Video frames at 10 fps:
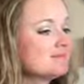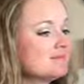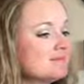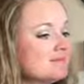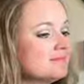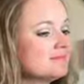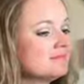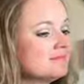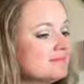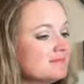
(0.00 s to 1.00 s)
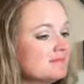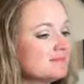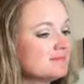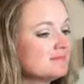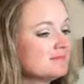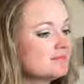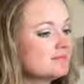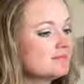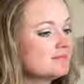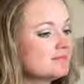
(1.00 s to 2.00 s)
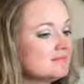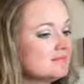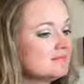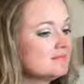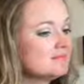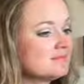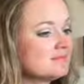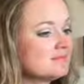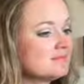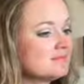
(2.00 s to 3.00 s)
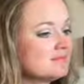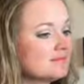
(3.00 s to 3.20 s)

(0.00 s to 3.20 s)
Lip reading: [no speech]